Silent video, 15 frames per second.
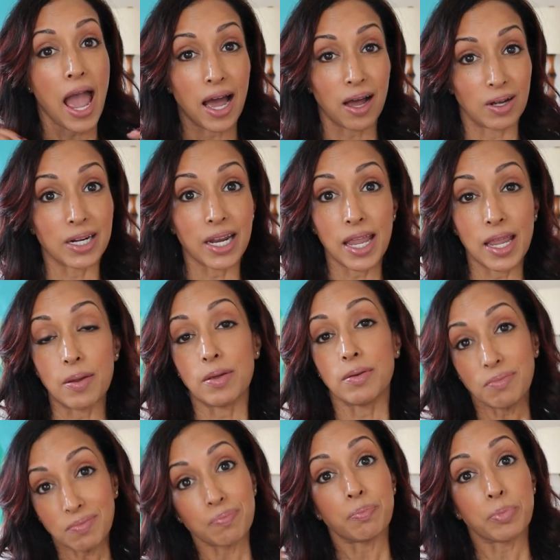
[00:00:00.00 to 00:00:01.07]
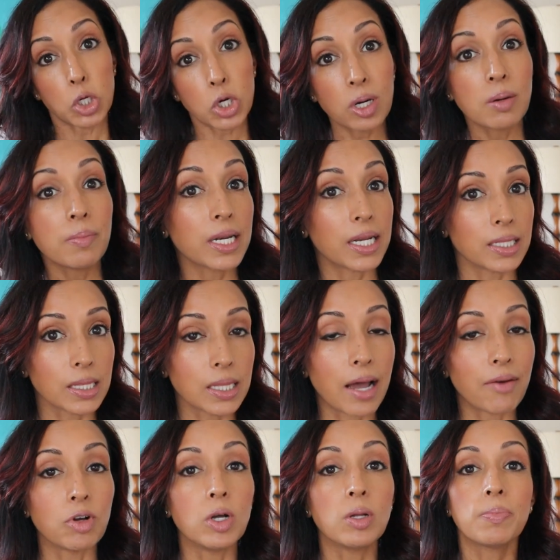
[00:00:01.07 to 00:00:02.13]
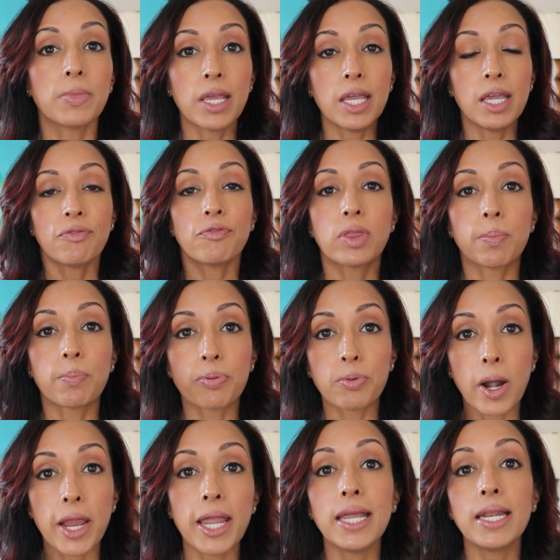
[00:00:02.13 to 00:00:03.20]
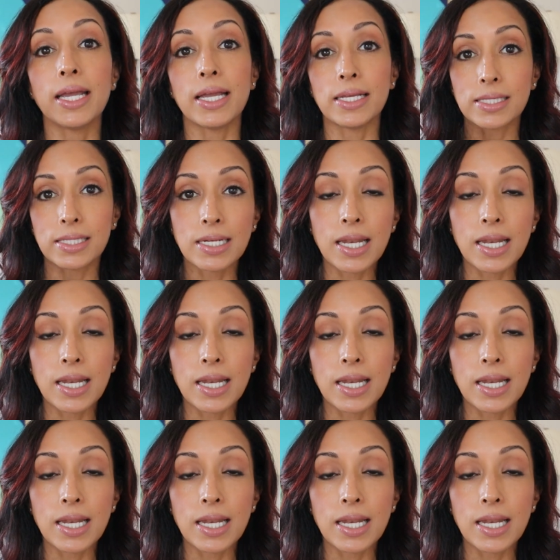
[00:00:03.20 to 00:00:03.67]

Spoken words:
On a permanent level if the brain is